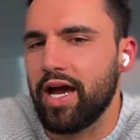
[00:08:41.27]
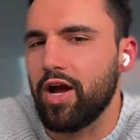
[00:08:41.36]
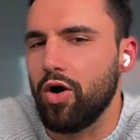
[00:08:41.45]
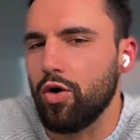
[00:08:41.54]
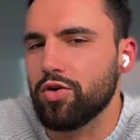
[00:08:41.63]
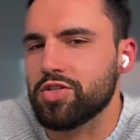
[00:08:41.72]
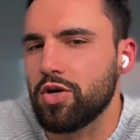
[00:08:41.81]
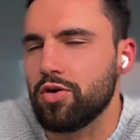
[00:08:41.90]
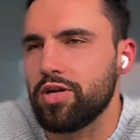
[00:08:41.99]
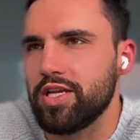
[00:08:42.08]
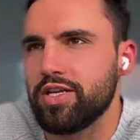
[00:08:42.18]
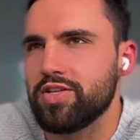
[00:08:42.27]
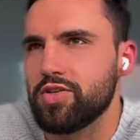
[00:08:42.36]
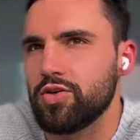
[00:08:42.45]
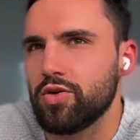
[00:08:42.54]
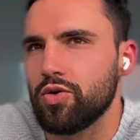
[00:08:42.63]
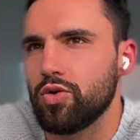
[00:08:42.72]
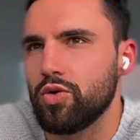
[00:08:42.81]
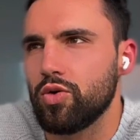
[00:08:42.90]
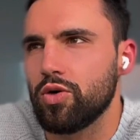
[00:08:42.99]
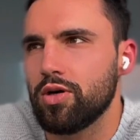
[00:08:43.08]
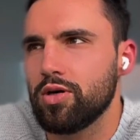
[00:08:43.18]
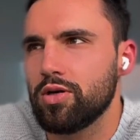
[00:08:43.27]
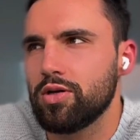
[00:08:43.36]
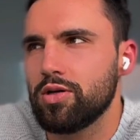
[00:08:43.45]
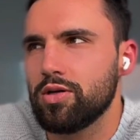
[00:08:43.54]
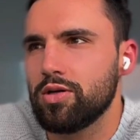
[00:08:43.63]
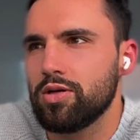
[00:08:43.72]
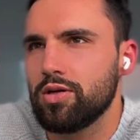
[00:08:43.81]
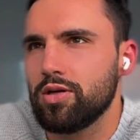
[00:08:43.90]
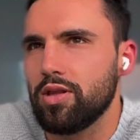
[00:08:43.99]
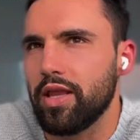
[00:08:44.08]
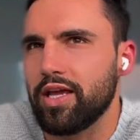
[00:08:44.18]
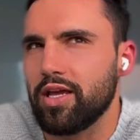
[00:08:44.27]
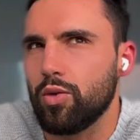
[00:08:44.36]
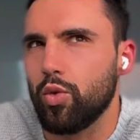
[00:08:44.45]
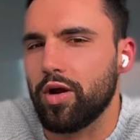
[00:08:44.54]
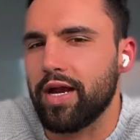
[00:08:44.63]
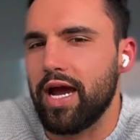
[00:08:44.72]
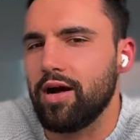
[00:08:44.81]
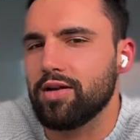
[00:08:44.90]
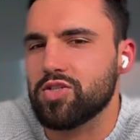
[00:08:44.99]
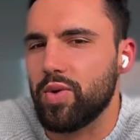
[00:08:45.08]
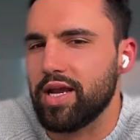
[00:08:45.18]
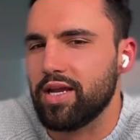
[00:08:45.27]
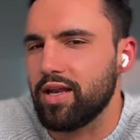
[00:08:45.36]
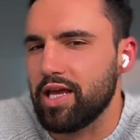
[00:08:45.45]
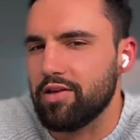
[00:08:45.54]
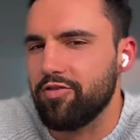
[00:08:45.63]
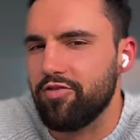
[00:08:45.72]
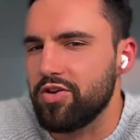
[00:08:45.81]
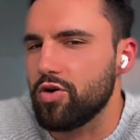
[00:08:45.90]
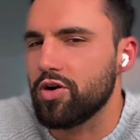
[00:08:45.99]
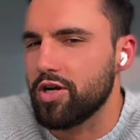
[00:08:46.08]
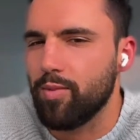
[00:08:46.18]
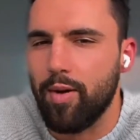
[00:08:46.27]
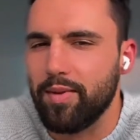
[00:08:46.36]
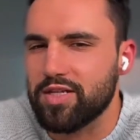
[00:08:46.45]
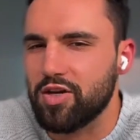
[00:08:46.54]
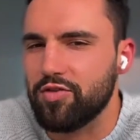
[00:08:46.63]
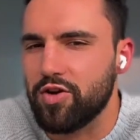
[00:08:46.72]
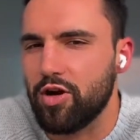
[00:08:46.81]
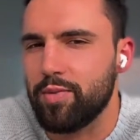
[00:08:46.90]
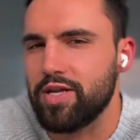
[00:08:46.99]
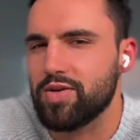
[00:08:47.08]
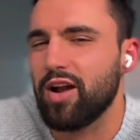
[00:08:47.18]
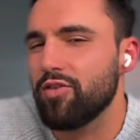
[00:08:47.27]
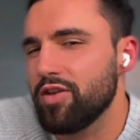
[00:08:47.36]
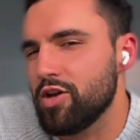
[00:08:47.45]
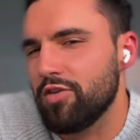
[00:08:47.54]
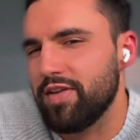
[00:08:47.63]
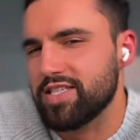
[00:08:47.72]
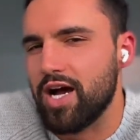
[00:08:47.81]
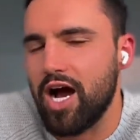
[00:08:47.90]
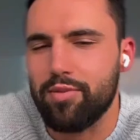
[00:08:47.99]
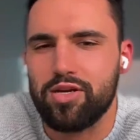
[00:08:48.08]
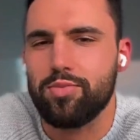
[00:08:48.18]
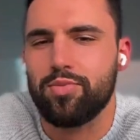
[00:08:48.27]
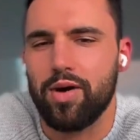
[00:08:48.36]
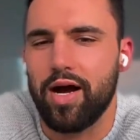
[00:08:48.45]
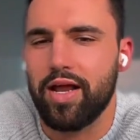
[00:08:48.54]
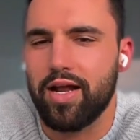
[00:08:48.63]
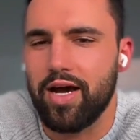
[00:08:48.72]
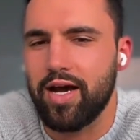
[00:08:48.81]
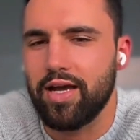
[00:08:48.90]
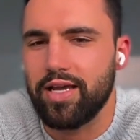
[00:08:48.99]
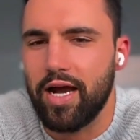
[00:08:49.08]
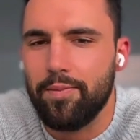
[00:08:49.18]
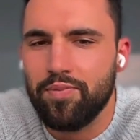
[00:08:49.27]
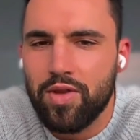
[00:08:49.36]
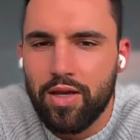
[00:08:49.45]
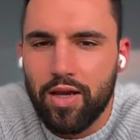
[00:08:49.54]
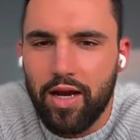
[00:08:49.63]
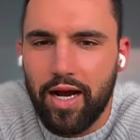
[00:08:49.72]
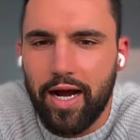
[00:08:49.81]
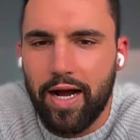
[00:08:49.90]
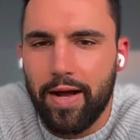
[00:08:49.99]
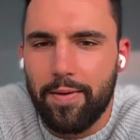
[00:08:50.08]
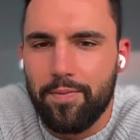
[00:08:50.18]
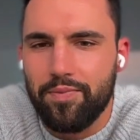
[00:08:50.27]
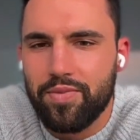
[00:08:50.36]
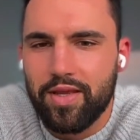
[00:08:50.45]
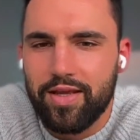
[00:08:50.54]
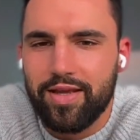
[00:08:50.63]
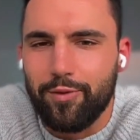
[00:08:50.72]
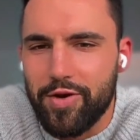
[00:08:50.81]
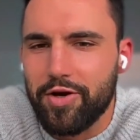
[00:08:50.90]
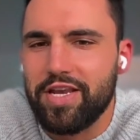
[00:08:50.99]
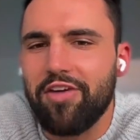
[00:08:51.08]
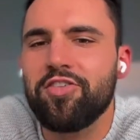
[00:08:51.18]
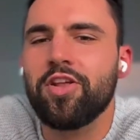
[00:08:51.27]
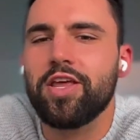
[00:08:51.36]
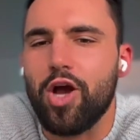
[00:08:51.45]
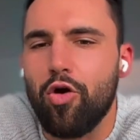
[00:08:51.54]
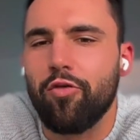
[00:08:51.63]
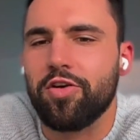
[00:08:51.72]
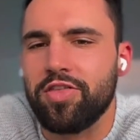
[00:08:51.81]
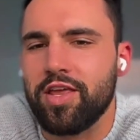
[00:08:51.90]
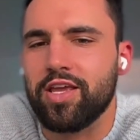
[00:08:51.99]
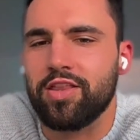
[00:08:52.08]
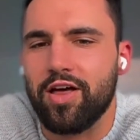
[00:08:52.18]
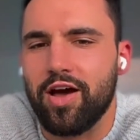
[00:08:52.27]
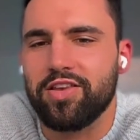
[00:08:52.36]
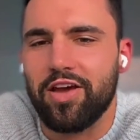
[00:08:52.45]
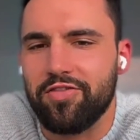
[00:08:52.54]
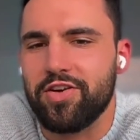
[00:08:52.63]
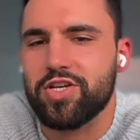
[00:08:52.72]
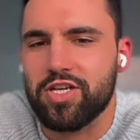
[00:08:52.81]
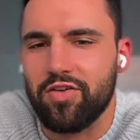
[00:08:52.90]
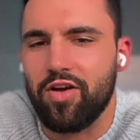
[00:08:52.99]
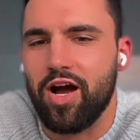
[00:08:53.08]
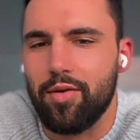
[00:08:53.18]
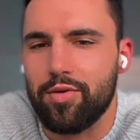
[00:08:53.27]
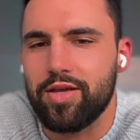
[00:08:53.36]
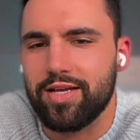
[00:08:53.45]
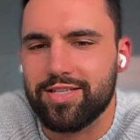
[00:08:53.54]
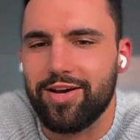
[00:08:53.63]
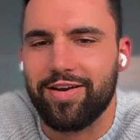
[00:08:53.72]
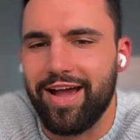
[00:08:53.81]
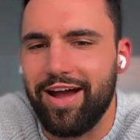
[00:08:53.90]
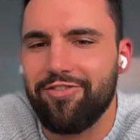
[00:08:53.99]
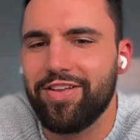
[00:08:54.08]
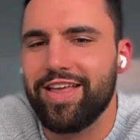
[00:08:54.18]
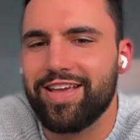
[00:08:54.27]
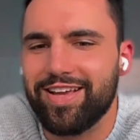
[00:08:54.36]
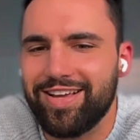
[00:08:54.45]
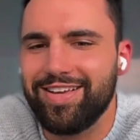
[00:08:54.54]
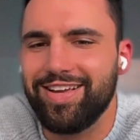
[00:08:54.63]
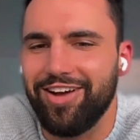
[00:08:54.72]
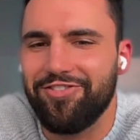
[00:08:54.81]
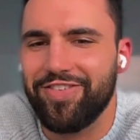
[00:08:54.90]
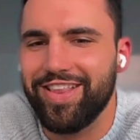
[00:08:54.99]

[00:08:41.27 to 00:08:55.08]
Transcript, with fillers: and I also need to like work out so I can like feel good about myself. You know what I mean? So I don't really know if that's a hobby, but uh, yeah. Um, we are definitely overthinking the definition of the hobby. Yes. Okay. I feel like